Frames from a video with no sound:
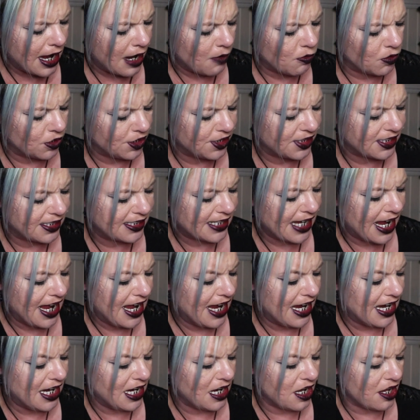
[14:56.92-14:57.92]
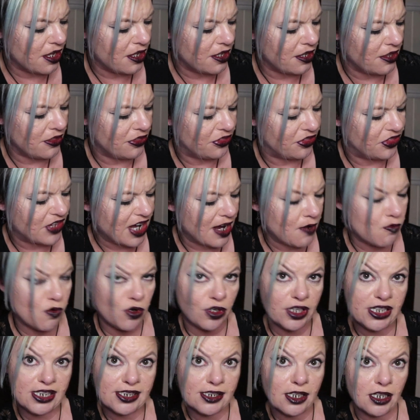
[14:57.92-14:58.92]
would say that
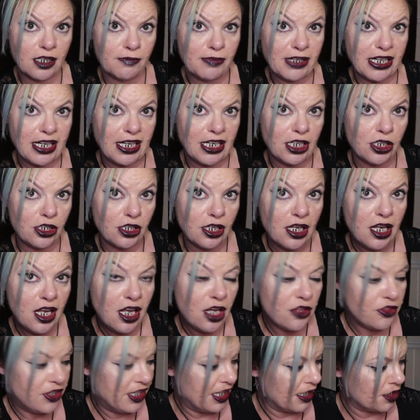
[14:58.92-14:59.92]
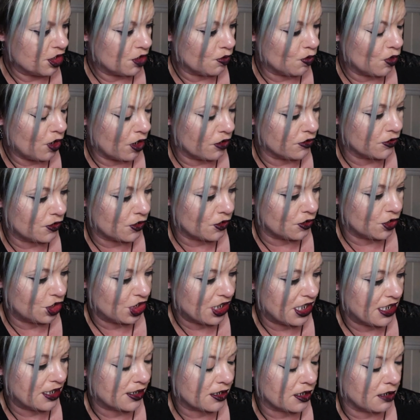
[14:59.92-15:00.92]
one is going to be, the actual contour
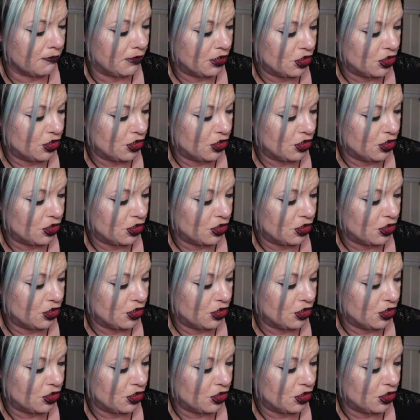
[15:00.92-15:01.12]
shade is going to